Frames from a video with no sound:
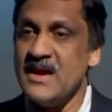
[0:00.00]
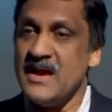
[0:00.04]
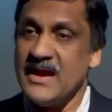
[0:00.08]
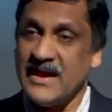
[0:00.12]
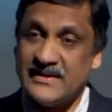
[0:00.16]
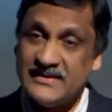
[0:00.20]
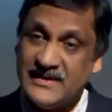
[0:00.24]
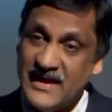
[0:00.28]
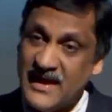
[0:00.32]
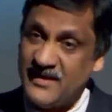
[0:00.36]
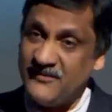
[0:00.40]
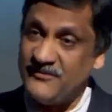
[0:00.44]

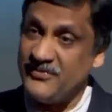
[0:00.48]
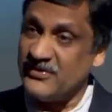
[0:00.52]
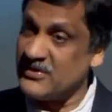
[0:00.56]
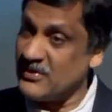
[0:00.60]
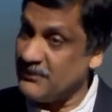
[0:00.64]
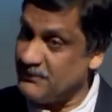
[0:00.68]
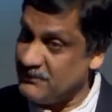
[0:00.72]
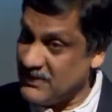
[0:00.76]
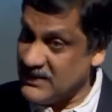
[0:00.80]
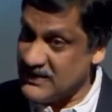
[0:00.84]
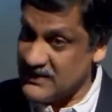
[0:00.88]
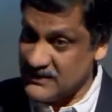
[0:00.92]
And then for the,
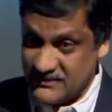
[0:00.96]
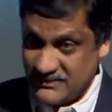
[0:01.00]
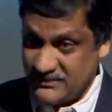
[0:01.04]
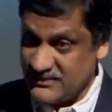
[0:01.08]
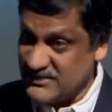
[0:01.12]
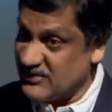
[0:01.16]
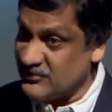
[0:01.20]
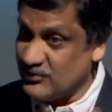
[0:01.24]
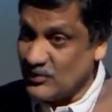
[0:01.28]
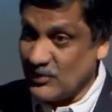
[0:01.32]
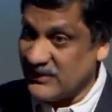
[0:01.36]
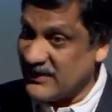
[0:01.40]

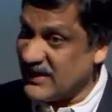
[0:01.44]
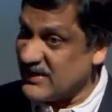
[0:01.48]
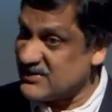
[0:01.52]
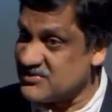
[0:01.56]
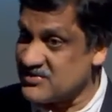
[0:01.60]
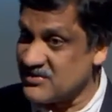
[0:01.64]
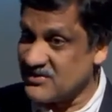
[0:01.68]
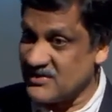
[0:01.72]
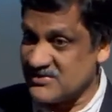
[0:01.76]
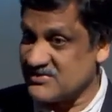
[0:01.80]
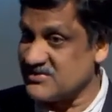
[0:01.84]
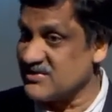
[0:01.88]
there's no
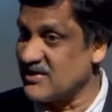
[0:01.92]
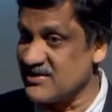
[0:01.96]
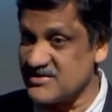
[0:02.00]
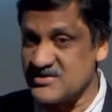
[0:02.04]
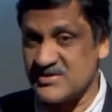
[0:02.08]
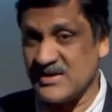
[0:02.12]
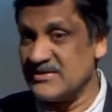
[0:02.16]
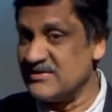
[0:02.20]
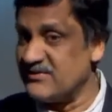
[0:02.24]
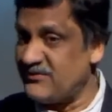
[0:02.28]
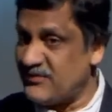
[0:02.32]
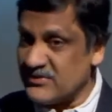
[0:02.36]
lecture as
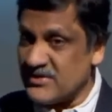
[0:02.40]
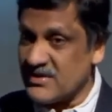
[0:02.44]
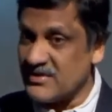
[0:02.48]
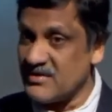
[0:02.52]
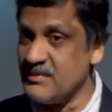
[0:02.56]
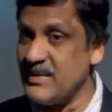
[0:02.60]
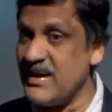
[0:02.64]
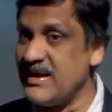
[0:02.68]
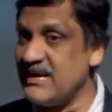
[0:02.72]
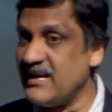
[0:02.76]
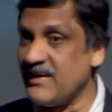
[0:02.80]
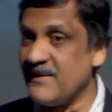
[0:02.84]
such, and for the
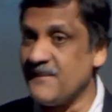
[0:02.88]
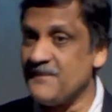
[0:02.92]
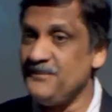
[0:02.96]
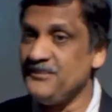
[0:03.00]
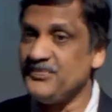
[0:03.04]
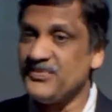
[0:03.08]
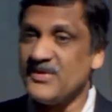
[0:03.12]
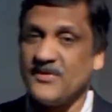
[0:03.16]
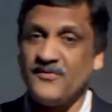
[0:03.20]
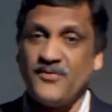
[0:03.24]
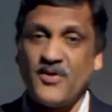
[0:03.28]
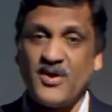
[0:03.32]
remaining
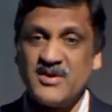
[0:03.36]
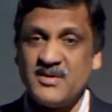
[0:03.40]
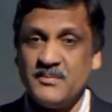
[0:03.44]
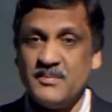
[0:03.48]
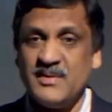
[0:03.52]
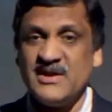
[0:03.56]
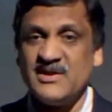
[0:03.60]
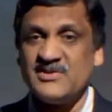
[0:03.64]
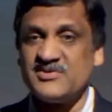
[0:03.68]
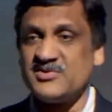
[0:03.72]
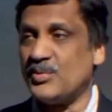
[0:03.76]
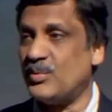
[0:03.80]
40
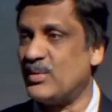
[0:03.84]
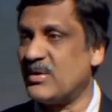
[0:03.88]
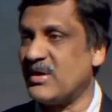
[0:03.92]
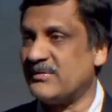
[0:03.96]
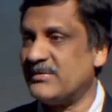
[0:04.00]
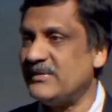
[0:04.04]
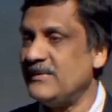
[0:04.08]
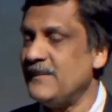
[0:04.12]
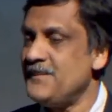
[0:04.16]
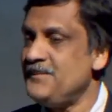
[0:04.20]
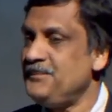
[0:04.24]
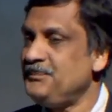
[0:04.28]
minutes or
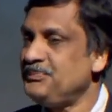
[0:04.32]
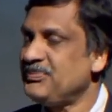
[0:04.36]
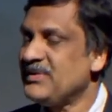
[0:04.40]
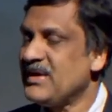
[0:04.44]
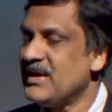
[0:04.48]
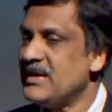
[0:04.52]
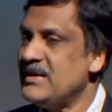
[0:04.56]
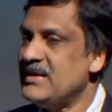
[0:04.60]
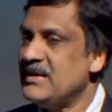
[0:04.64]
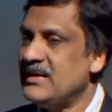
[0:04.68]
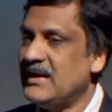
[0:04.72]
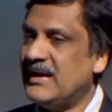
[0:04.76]
whatever,
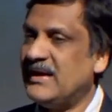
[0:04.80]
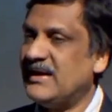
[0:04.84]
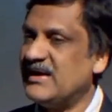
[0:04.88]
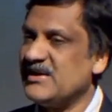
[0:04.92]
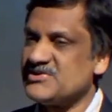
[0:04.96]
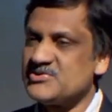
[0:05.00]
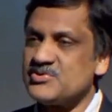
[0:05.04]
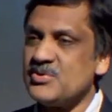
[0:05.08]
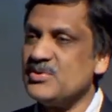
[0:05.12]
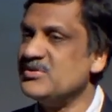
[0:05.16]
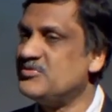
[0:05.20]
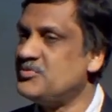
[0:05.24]

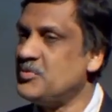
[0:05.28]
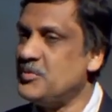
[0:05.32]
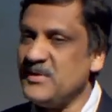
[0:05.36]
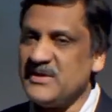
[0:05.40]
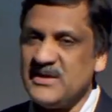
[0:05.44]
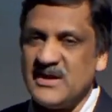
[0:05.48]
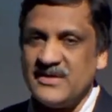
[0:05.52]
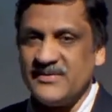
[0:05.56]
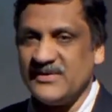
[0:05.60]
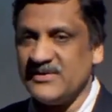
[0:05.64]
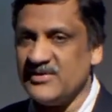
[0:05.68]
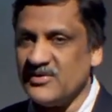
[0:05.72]
students will be
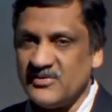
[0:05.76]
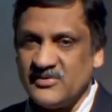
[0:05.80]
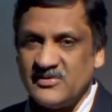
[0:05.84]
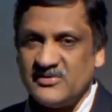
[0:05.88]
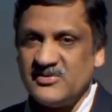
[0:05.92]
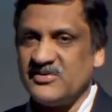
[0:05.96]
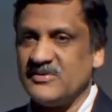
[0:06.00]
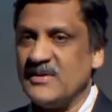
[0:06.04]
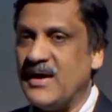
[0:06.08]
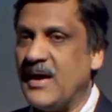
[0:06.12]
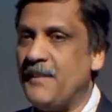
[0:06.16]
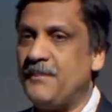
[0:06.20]
given
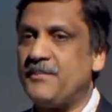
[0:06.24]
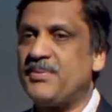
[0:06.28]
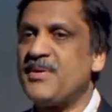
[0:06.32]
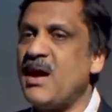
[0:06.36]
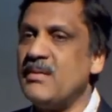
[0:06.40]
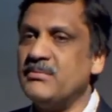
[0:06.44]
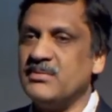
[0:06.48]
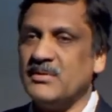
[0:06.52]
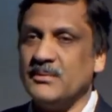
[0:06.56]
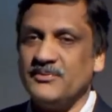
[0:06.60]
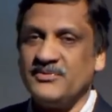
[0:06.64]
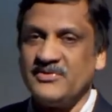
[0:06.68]

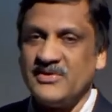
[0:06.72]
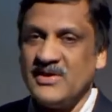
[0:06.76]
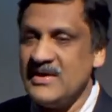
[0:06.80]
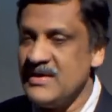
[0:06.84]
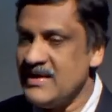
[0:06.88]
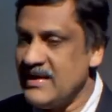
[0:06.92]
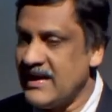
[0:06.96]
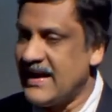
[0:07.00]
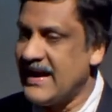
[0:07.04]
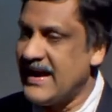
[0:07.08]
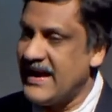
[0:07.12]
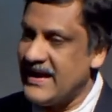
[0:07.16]
problems,
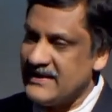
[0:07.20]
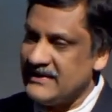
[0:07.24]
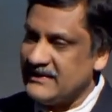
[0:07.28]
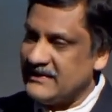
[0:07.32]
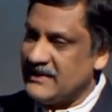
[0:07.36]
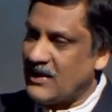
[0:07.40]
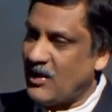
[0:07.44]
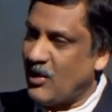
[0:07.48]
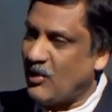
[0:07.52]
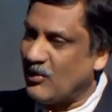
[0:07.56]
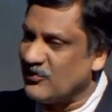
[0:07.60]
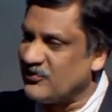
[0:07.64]
and
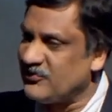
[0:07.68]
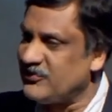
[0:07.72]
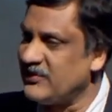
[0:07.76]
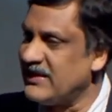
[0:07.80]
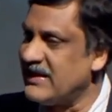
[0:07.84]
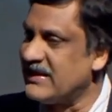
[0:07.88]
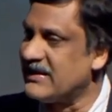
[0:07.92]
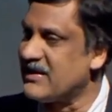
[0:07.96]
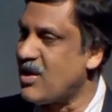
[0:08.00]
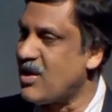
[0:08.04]
they're all sitting